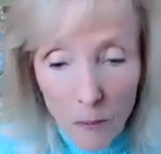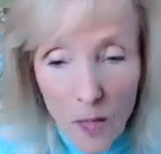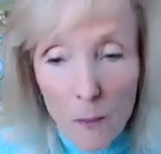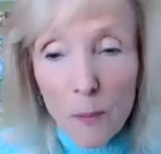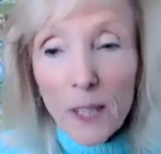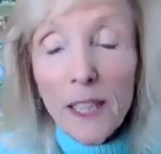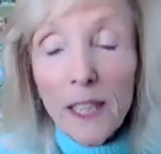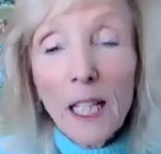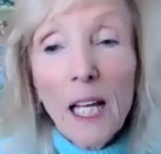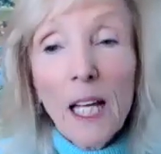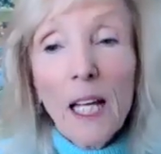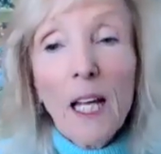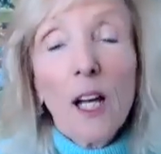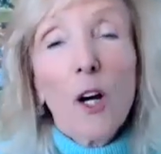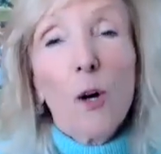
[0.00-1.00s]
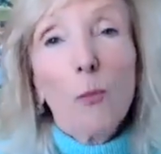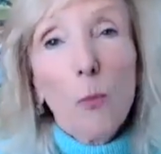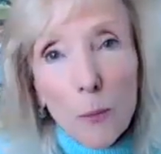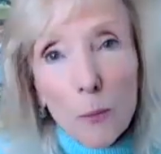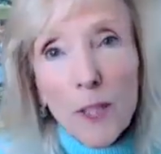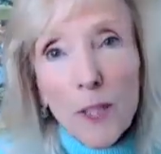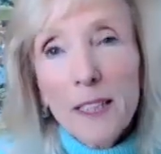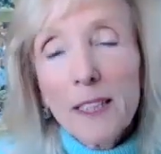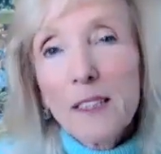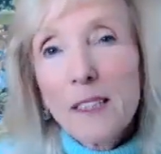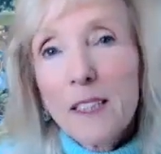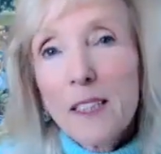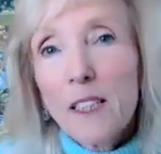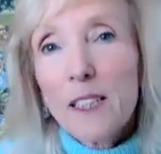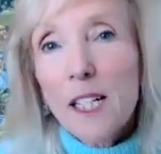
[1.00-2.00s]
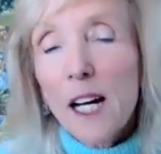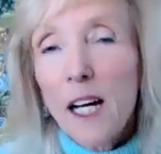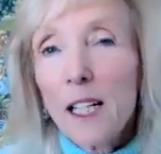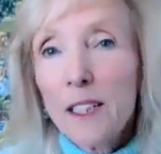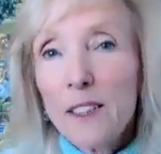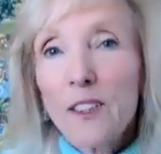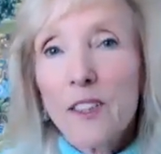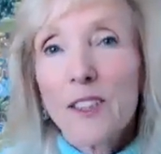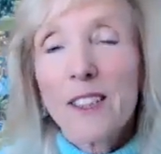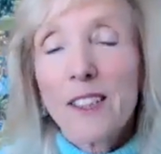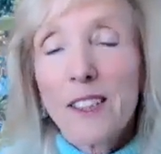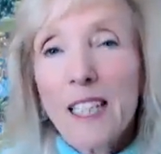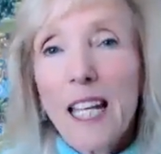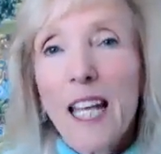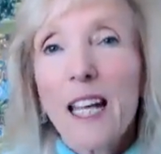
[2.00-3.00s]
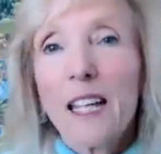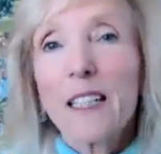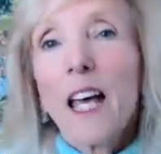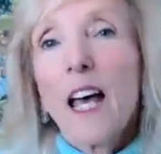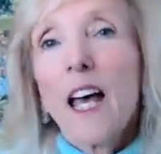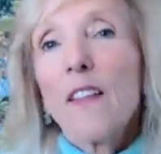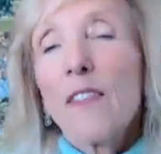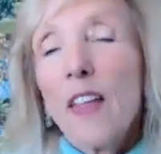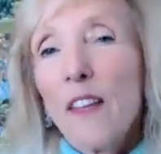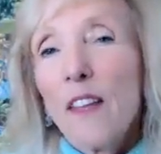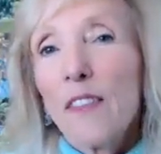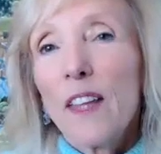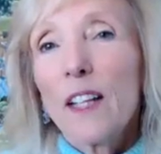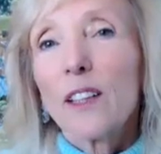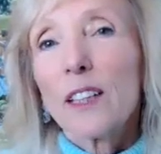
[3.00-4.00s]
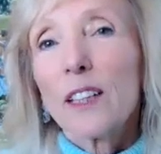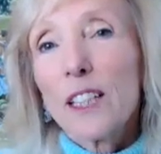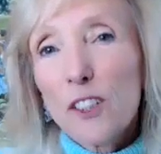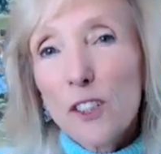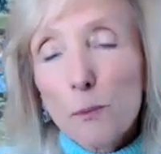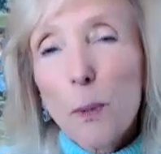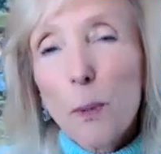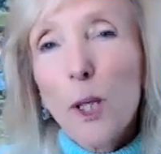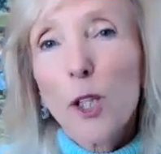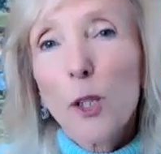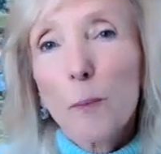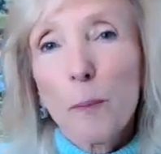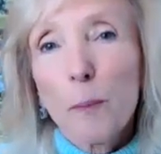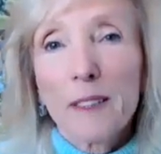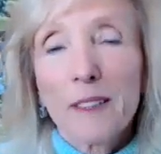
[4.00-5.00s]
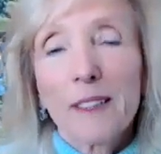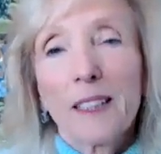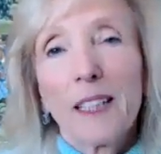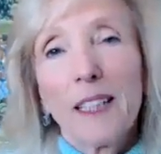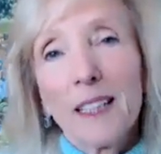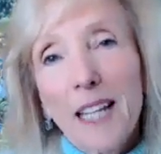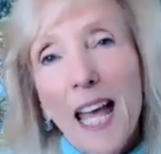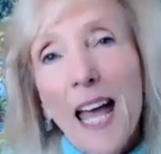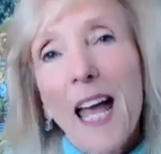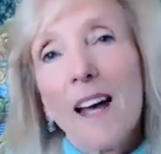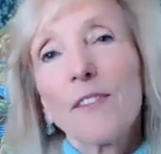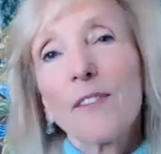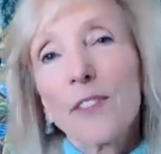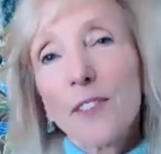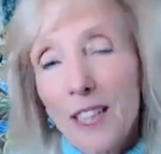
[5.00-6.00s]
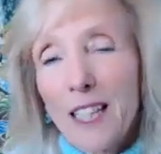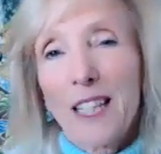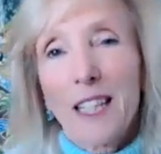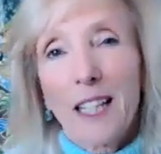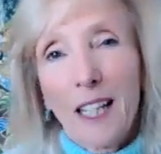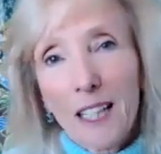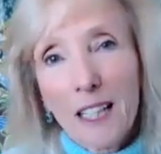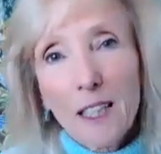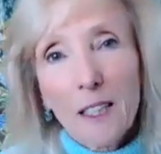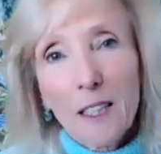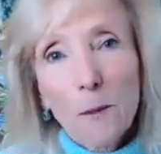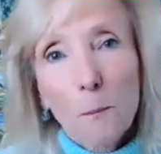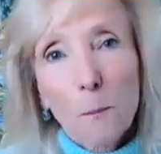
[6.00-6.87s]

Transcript: But when we can start to understand that there is purpose in everything,